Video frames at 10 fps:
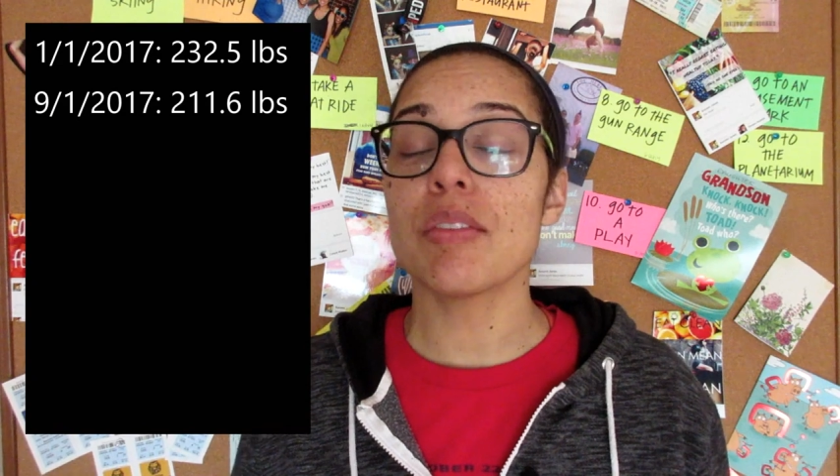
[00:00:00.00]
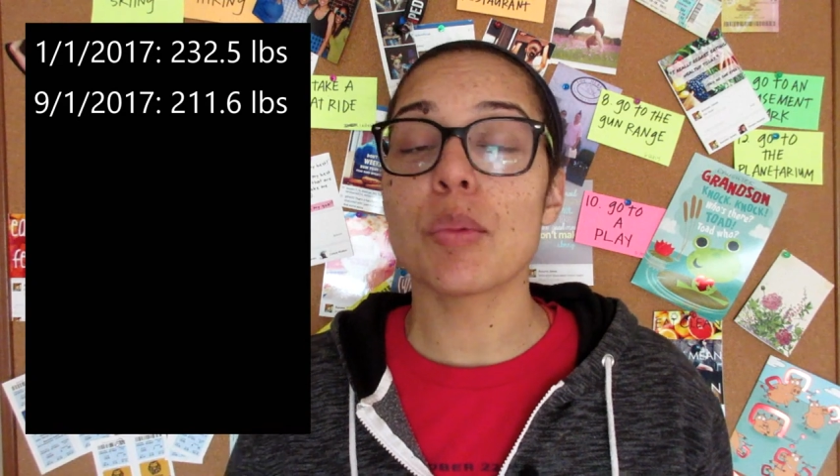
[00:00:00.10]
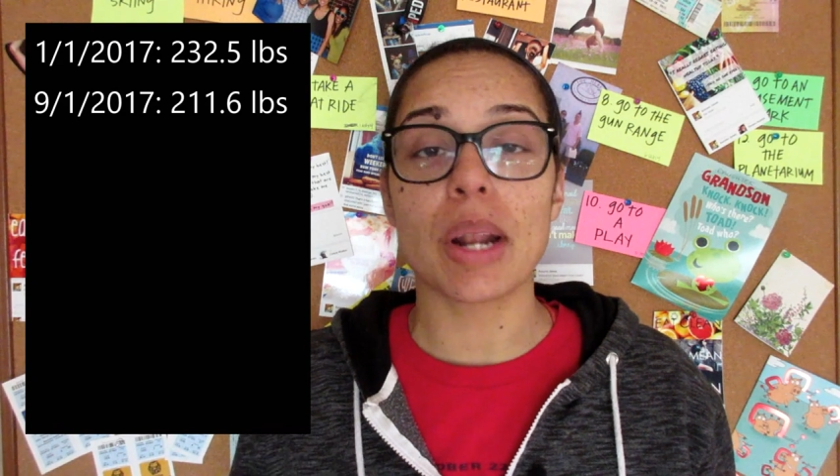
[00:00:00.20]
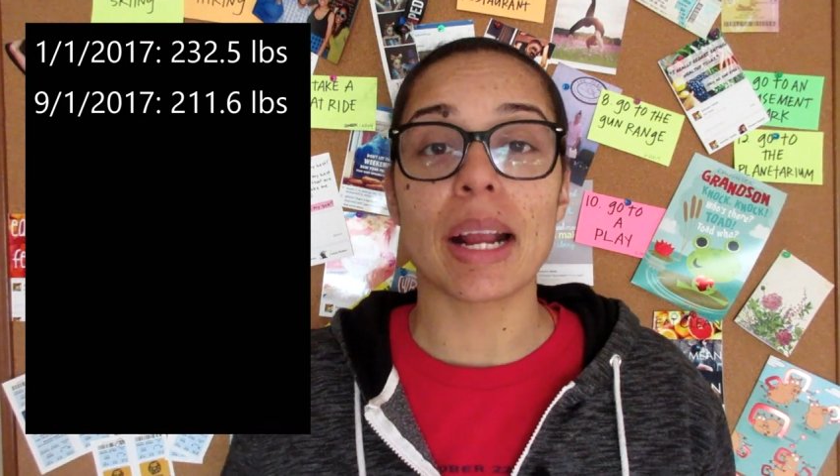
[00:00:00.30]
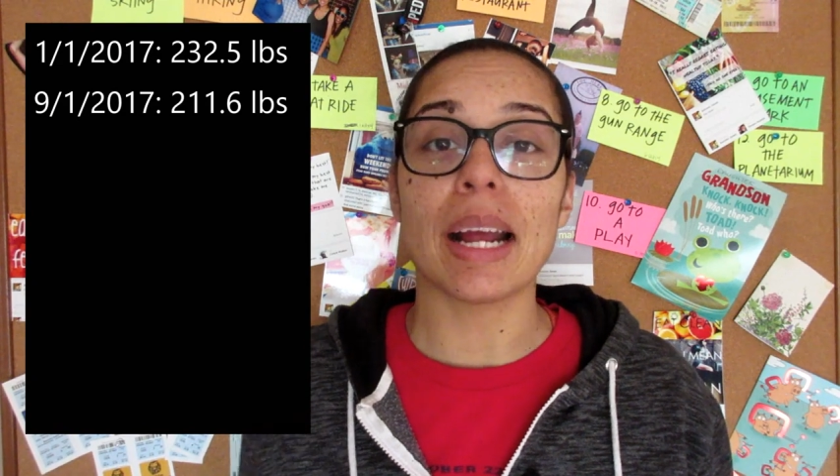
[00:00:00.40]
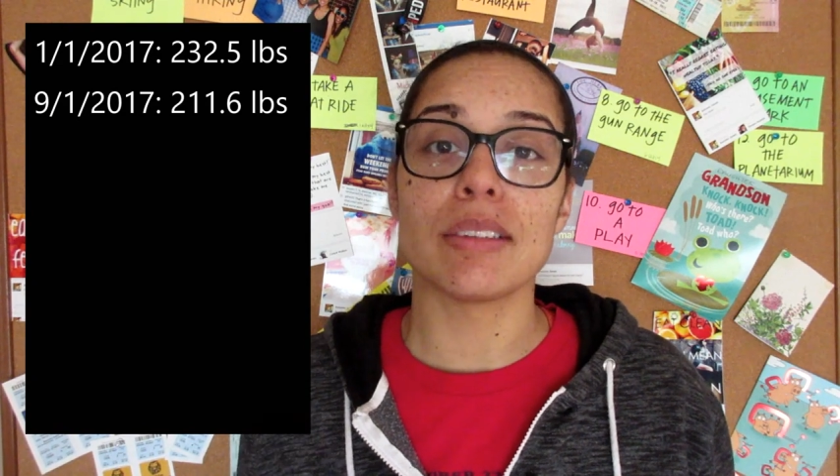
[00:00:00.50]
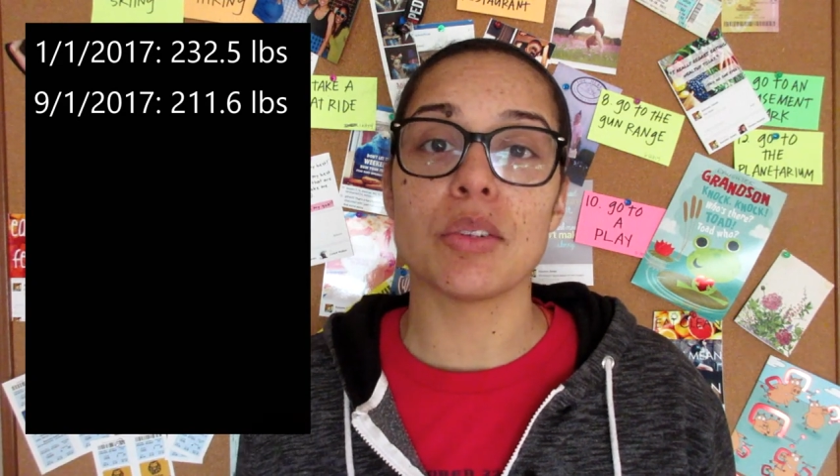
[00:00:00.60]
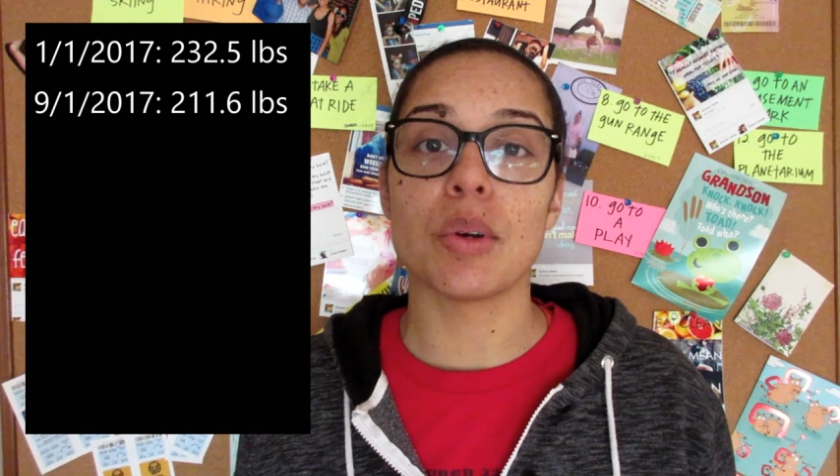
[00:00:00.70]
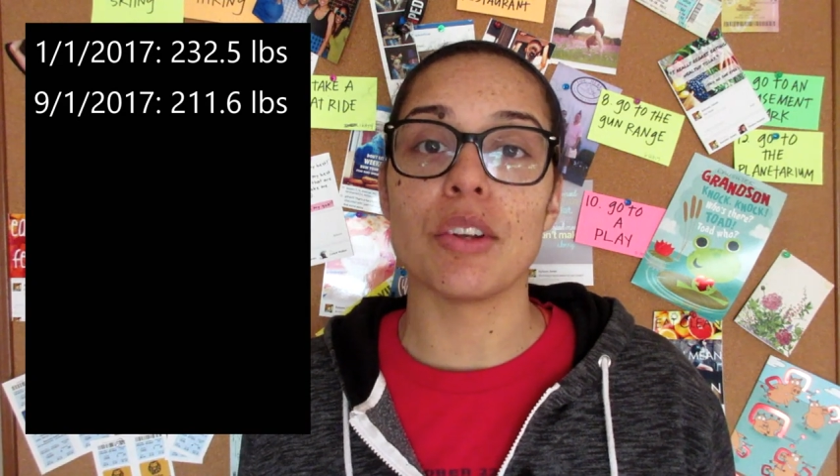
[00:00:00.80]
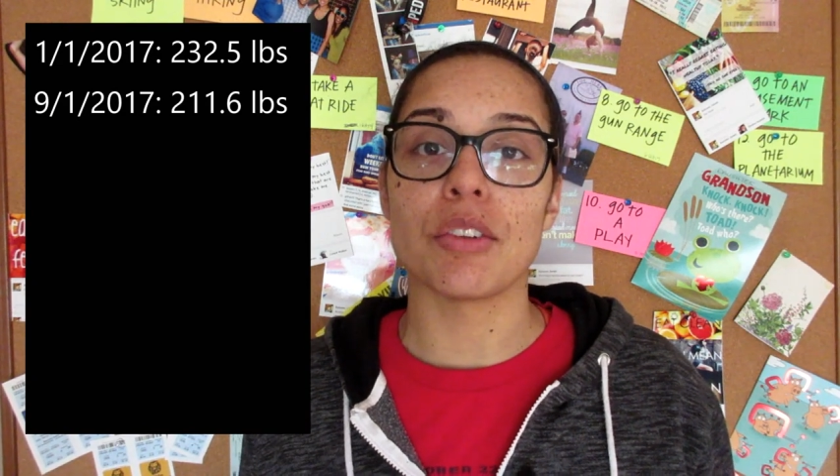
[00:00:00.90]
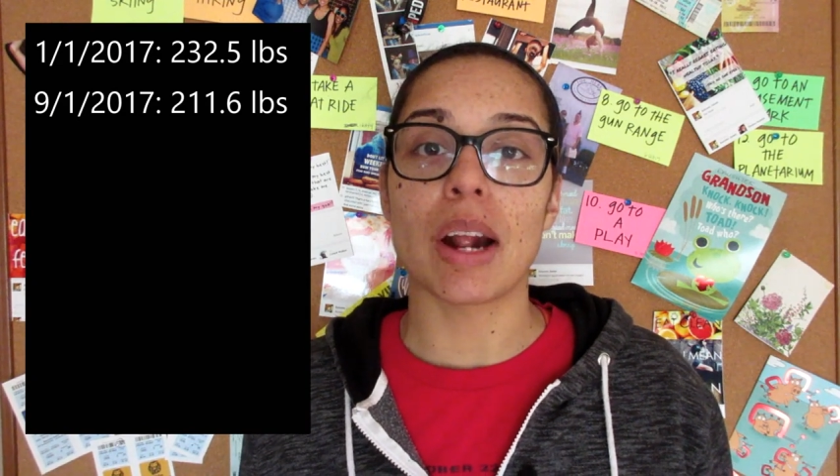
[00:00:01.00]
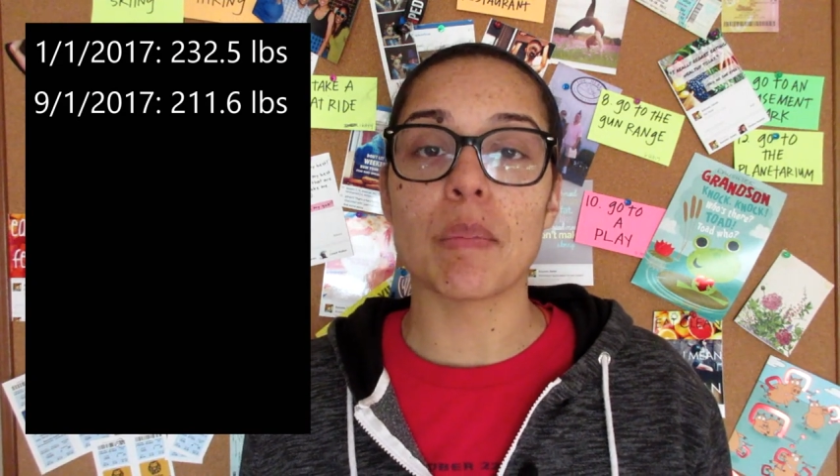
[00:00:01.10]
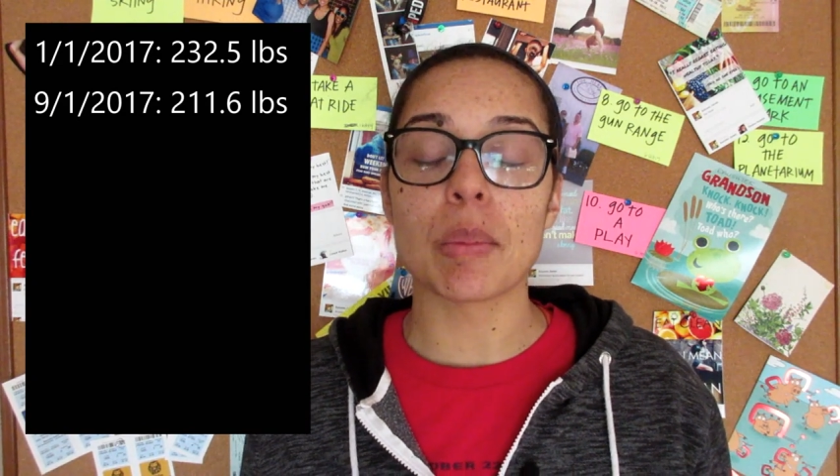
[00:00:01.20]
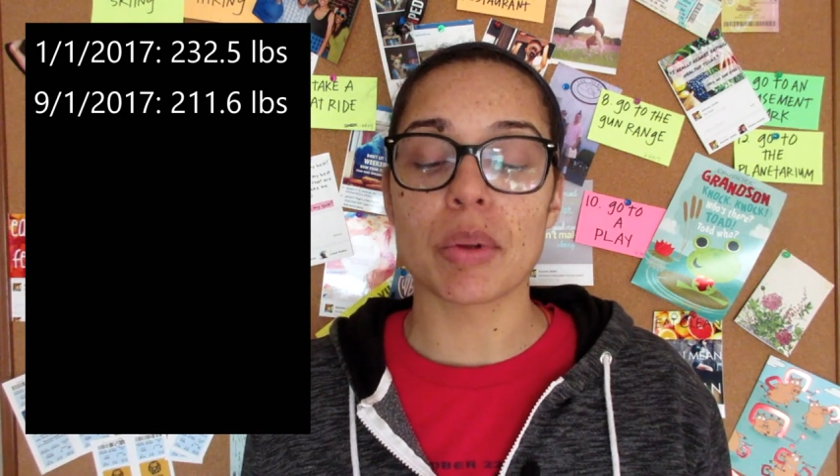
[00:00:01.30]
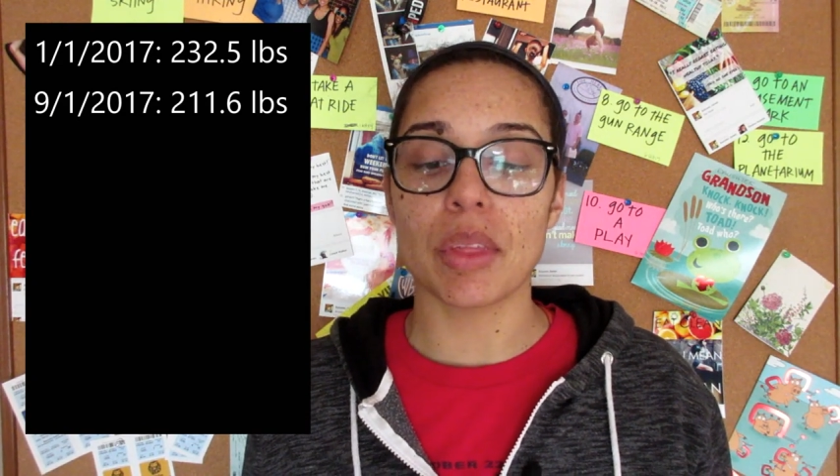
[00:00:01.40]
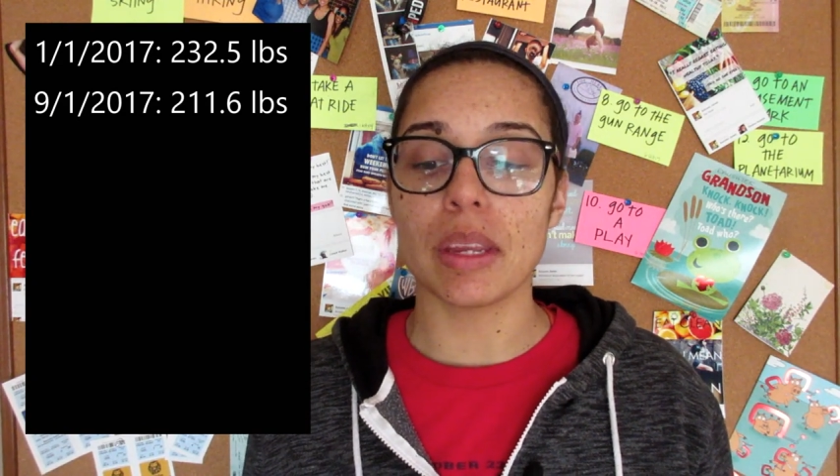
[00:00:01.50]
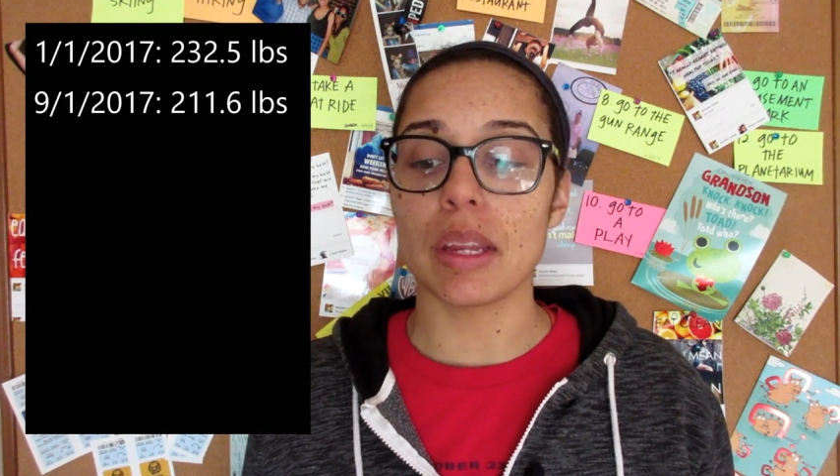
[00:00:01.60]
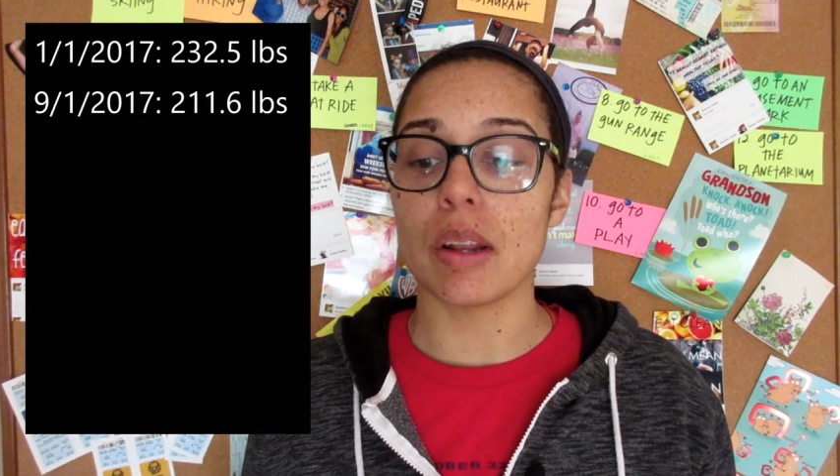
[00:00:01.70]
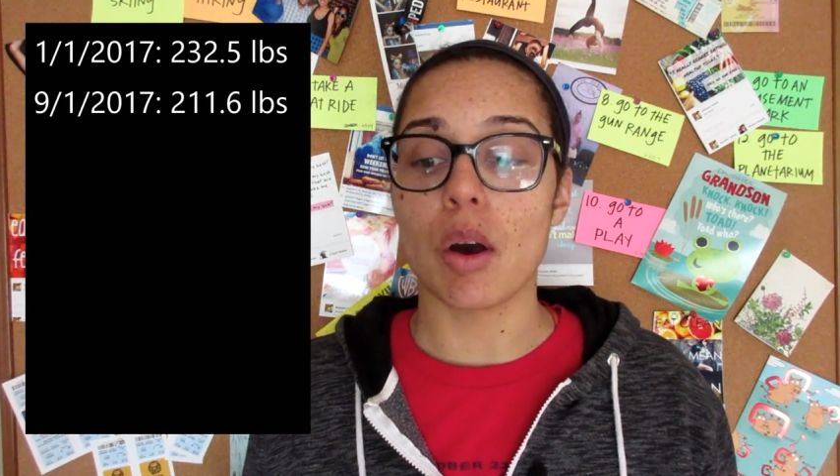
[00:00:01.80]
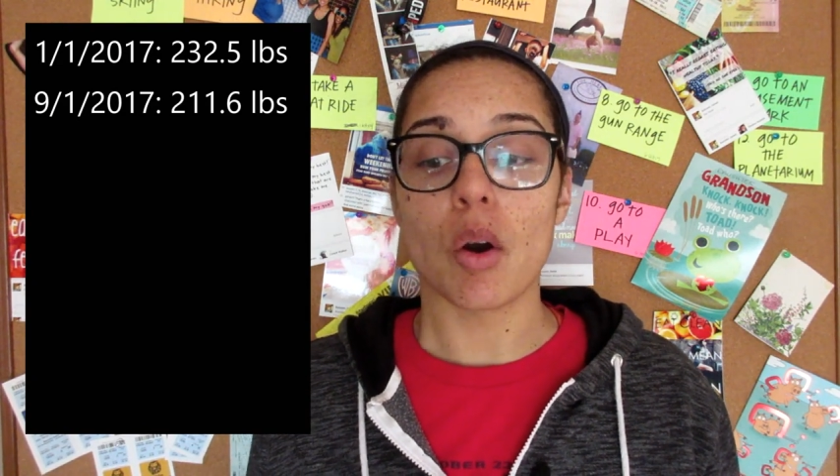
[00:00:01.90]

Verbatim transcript: Even when I got to 200, I remember thinking,